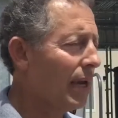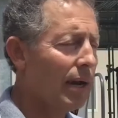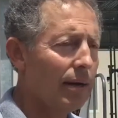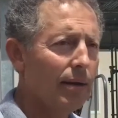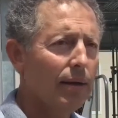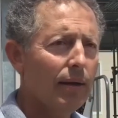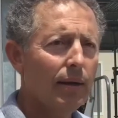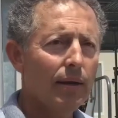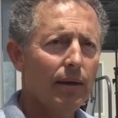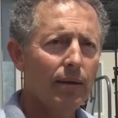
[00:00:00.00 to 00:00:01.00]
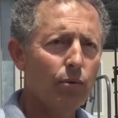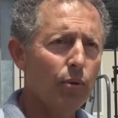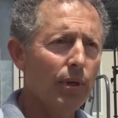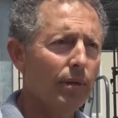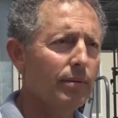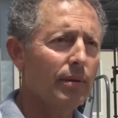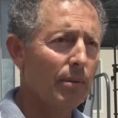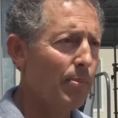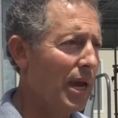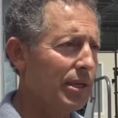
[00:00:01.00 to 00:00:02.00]
are uh, doing the
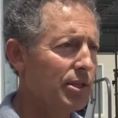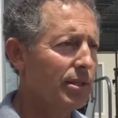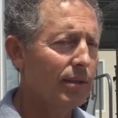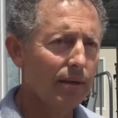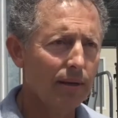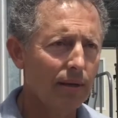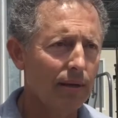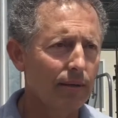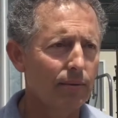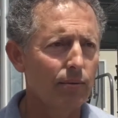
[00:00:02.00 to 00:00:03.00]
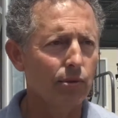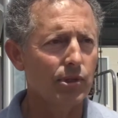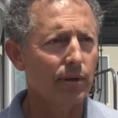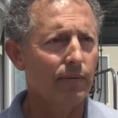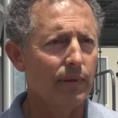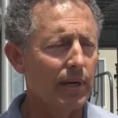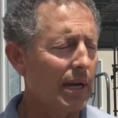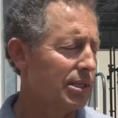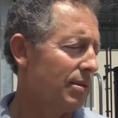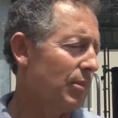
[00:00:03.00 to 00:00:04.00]
best uh, to serve the
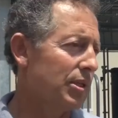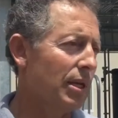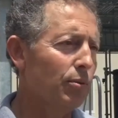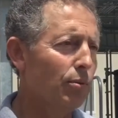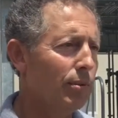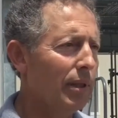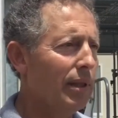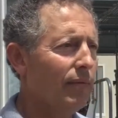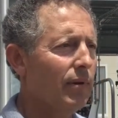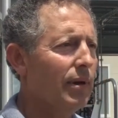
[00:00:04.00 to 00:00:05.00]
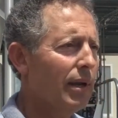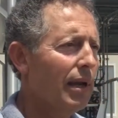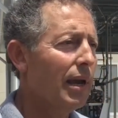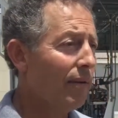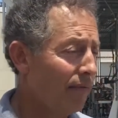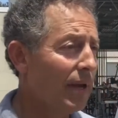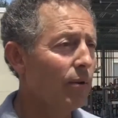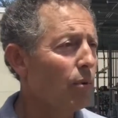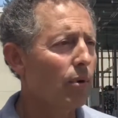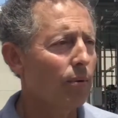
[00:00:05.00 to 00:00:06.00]
customers and to deliver a very
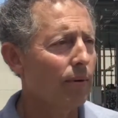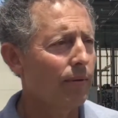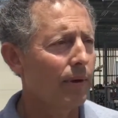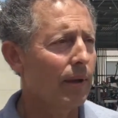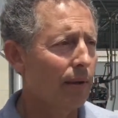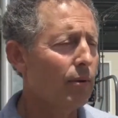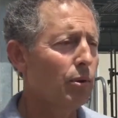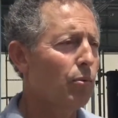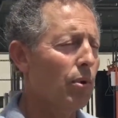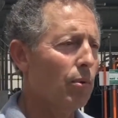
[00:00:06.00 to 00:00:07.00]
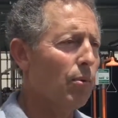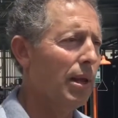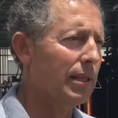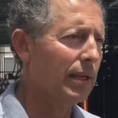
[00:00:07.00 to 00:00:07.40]
war, a good water quality.